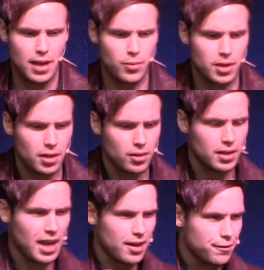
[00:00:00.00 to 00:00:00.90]
that we're going to
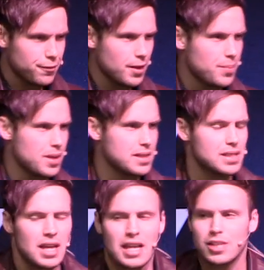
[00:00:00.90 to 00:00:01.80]
look at in
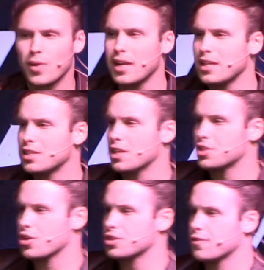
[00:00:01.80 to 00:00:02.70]
Philippians, he's writing it to the
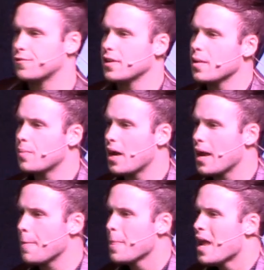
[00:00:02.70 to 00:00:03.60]
church of
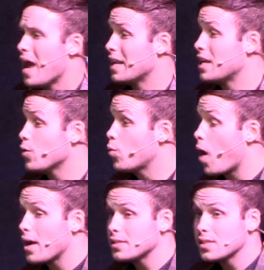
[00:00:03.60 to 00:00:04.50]
Philippi, and he
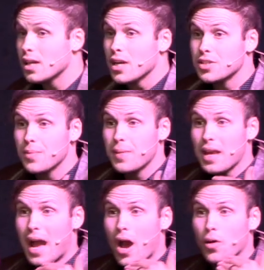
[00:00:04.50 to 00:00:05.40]
wants to
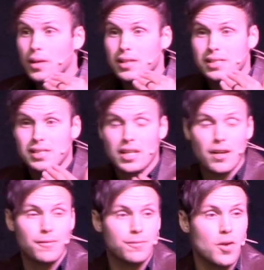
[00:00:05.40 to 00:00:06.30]
be out in the
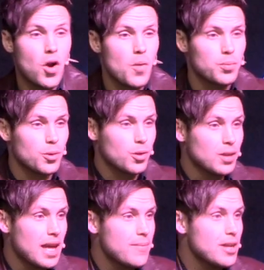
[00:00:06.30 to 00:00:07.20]
city of Rome
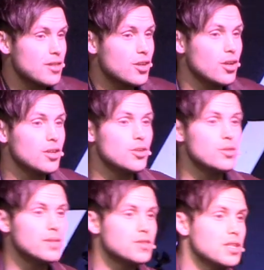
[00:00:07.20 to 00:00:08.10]
proclaiming the good
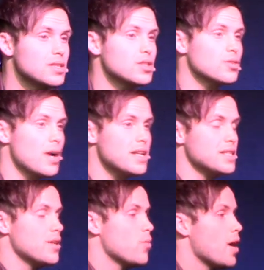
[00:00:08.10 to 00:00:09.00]
news of Jesus
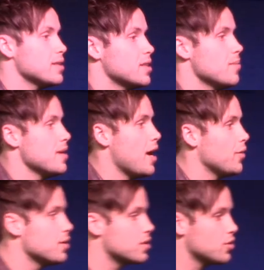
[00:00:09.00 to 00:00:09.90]
Christ. He wants to be
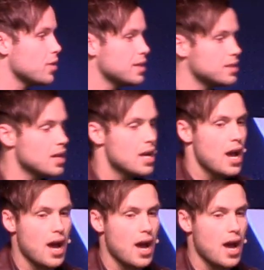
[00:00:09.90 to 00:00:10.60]
out in the streets